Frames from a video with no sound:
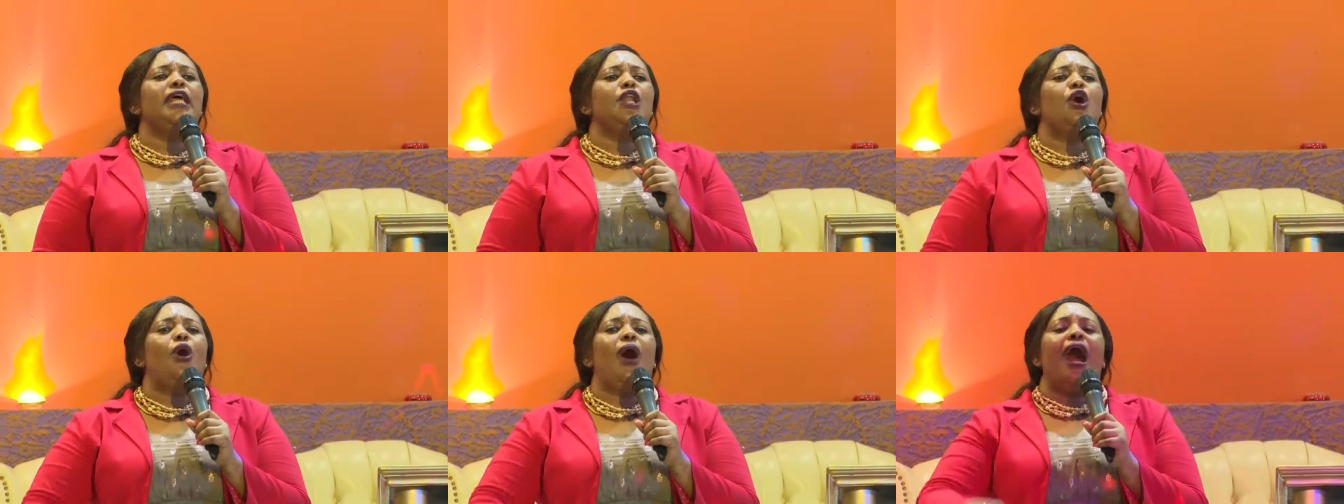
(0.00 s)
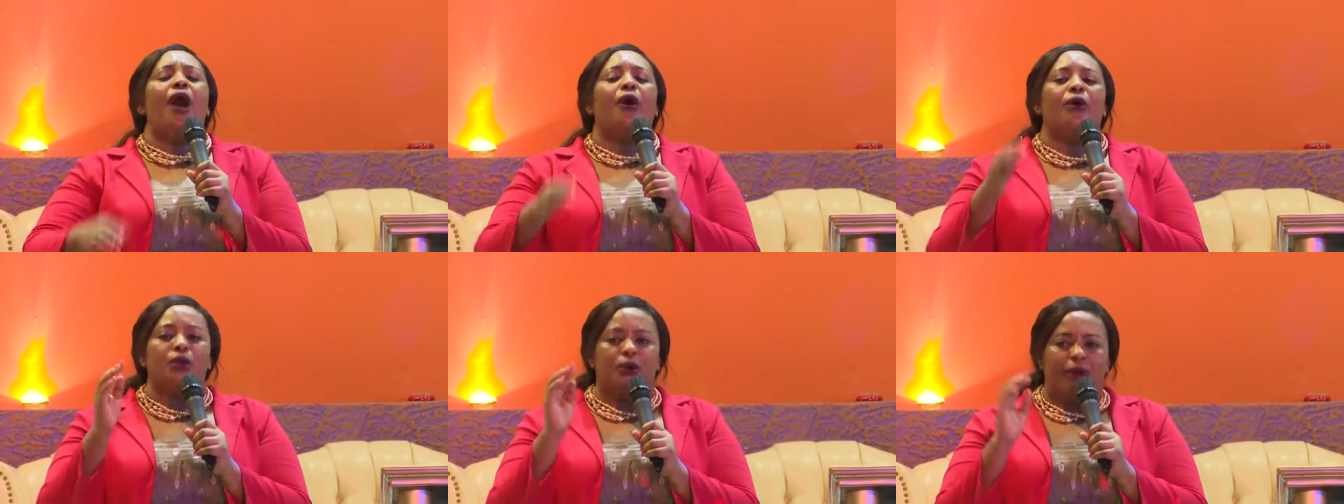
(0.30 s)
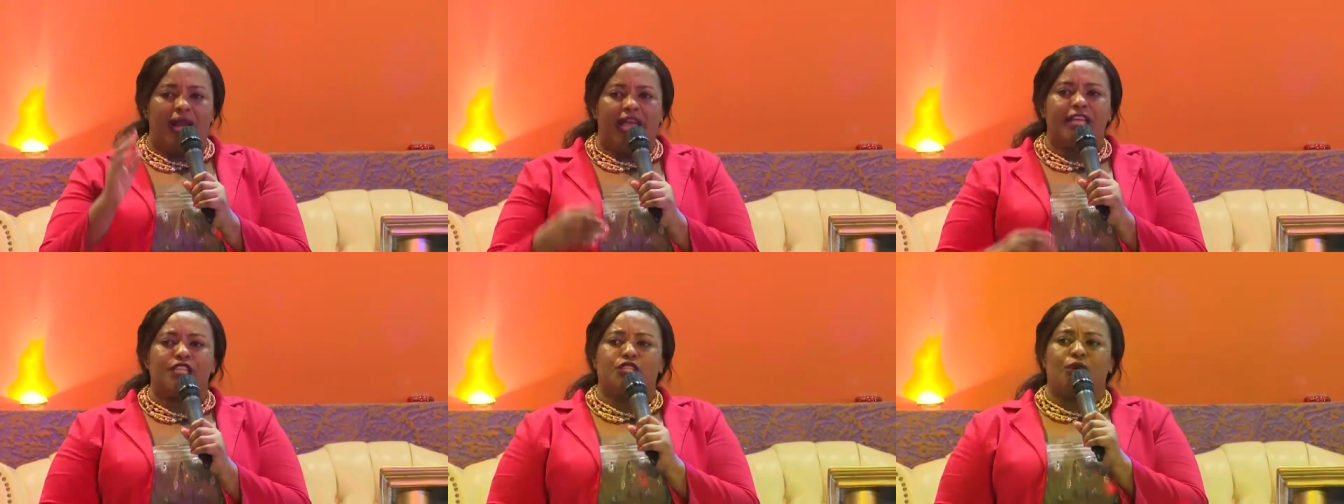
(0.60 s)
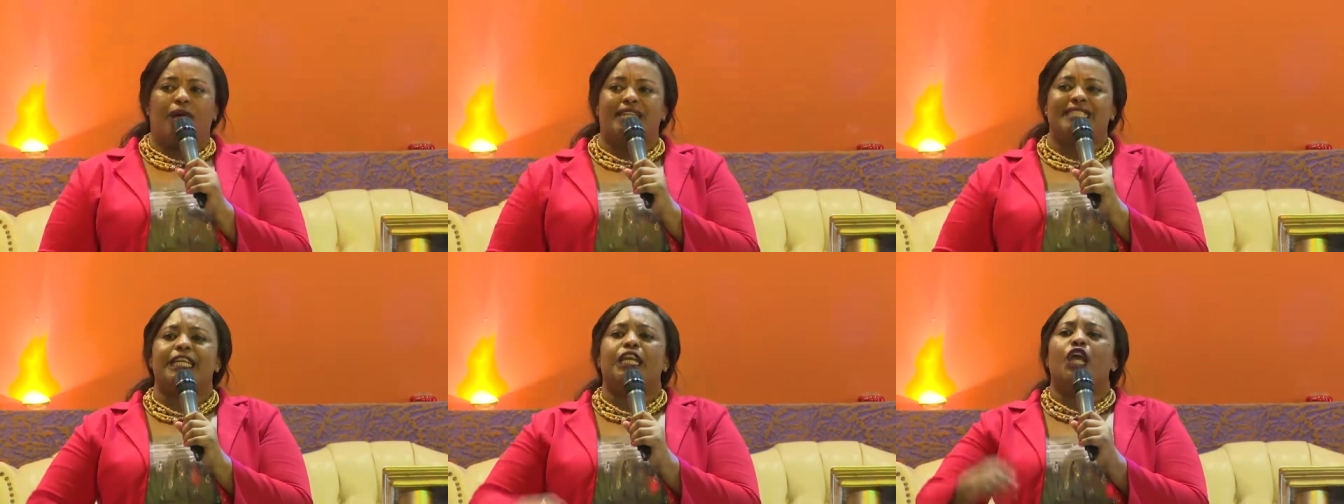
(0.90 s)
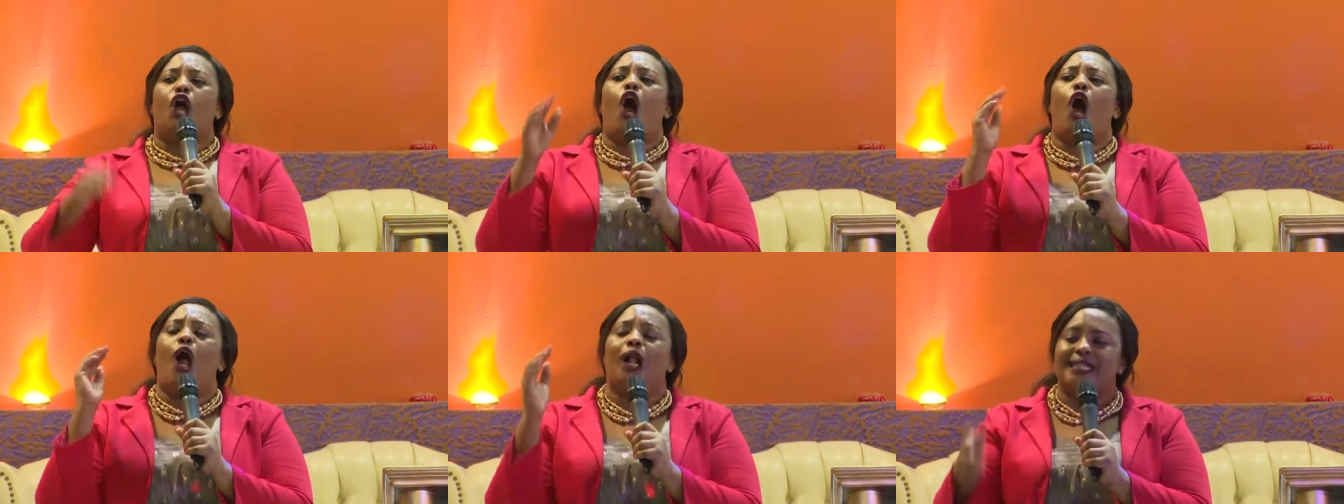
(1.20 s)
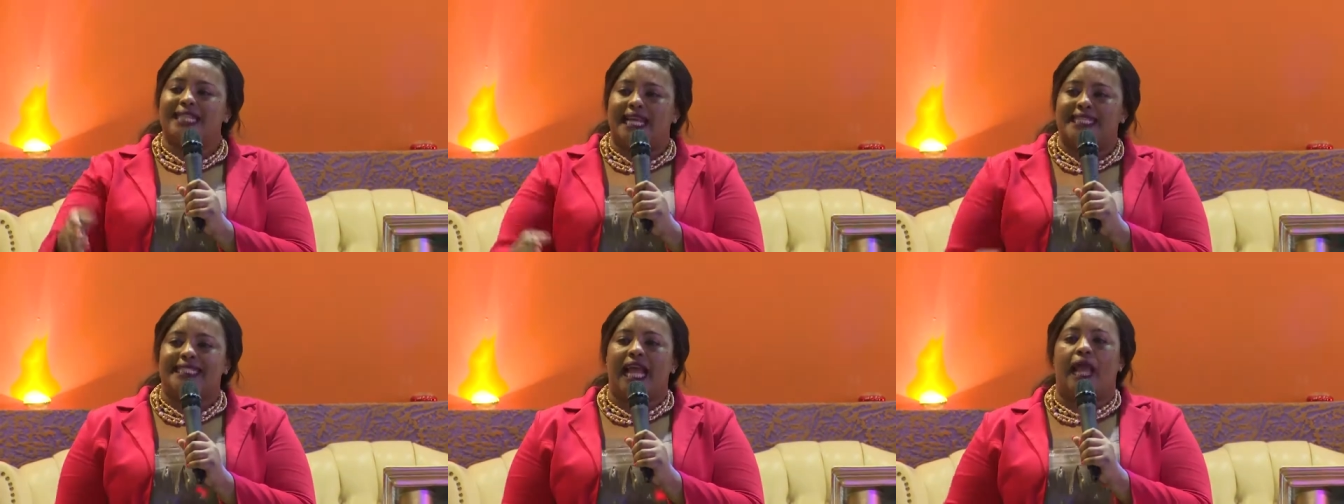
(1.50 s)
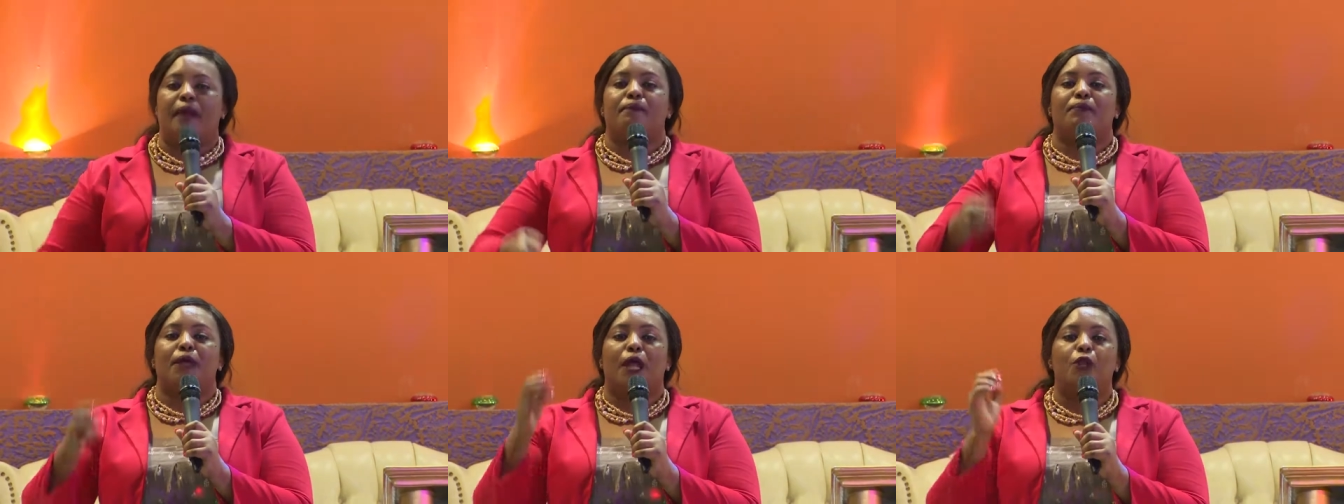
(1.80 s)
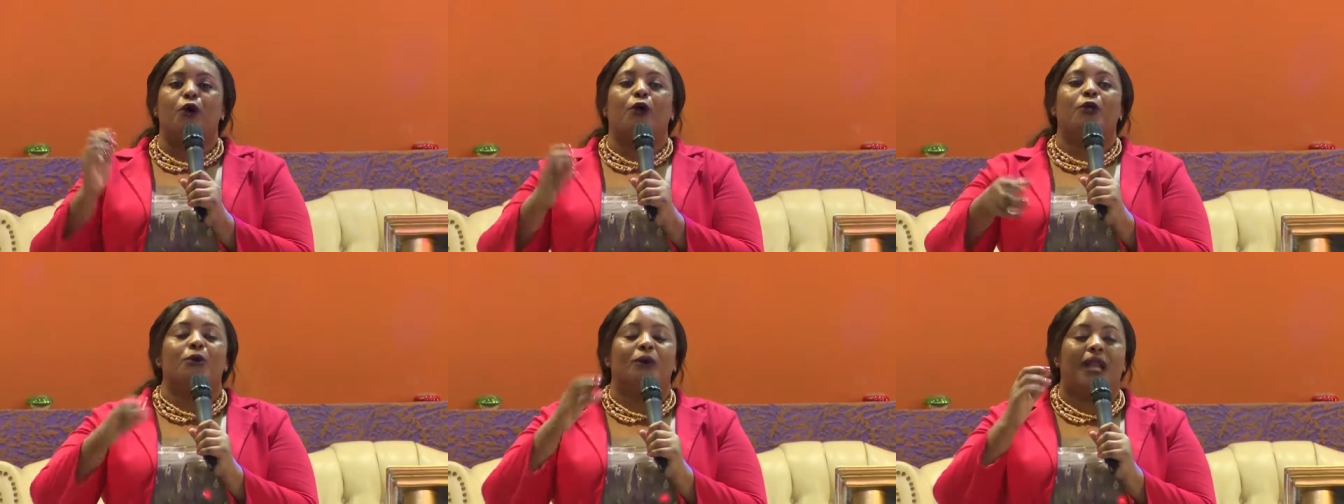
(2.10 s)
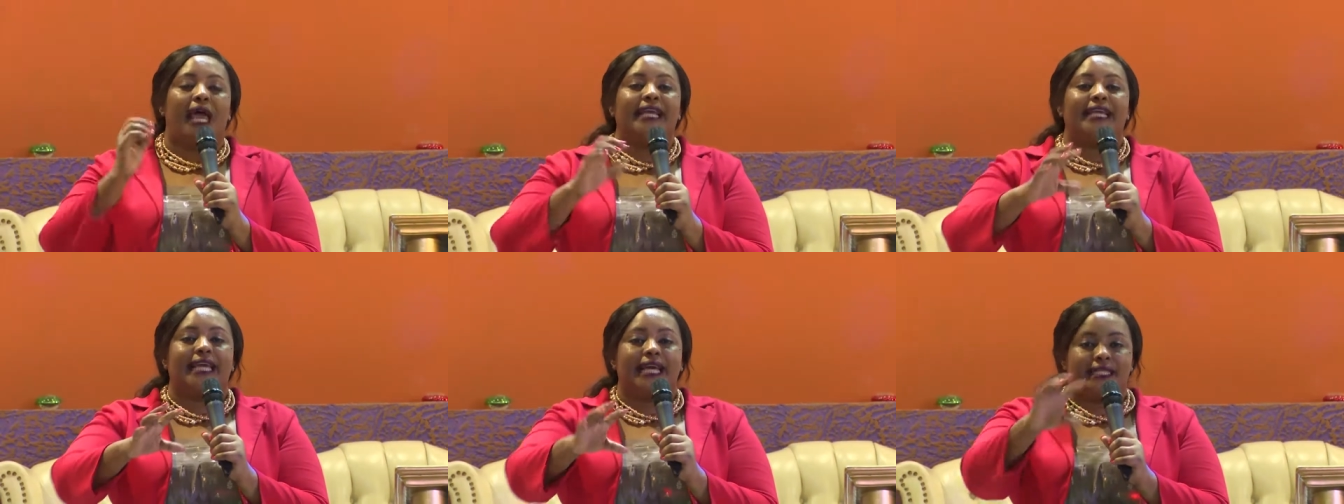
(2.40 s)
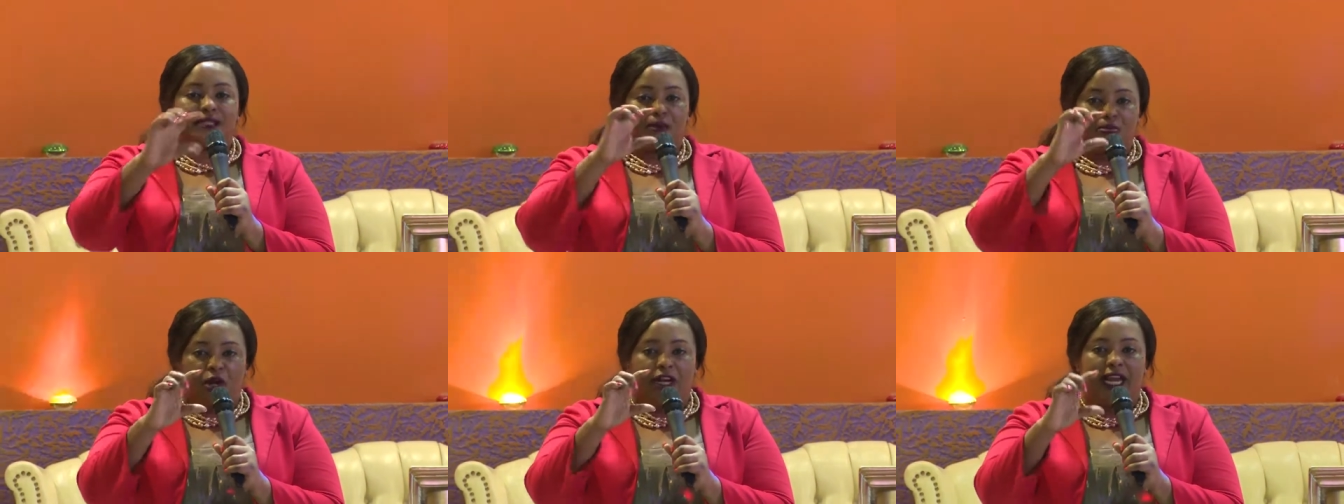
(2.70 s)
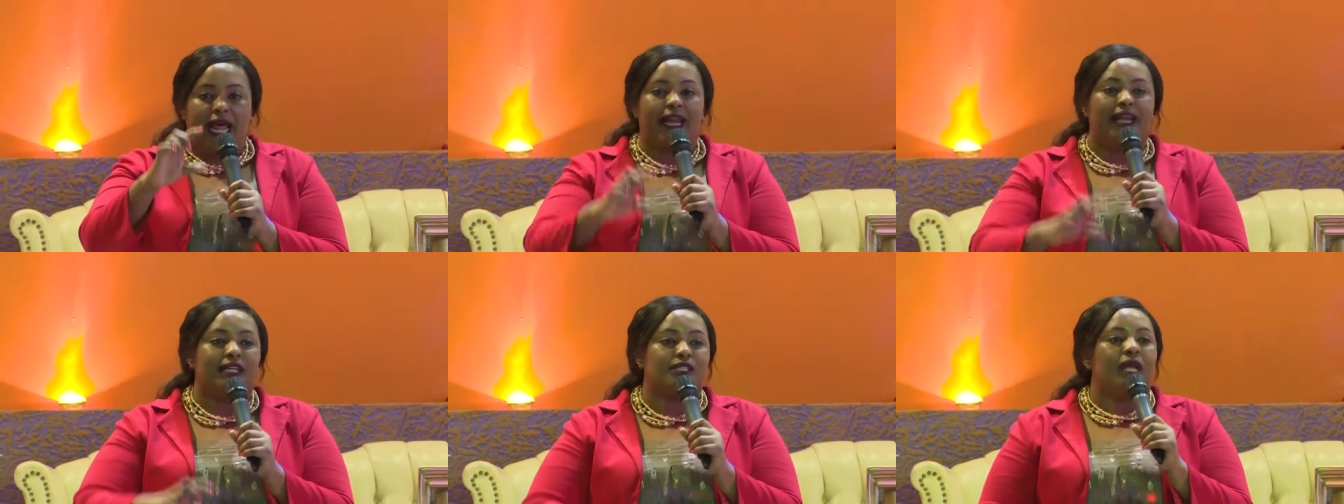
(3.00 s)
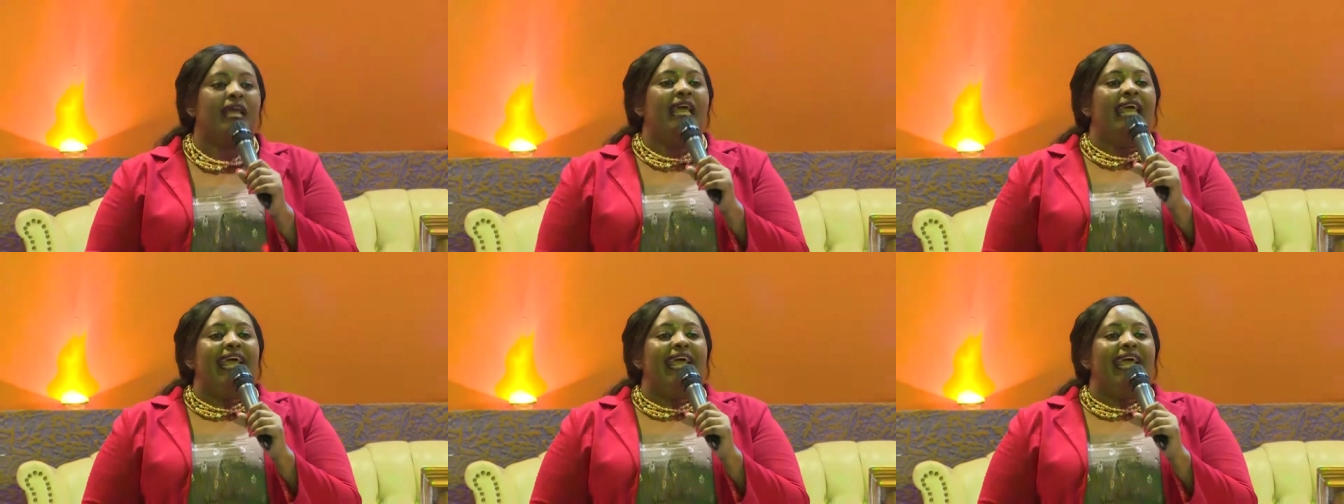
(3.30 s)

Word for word: know how you like your tea all the time. They know you like it moderate.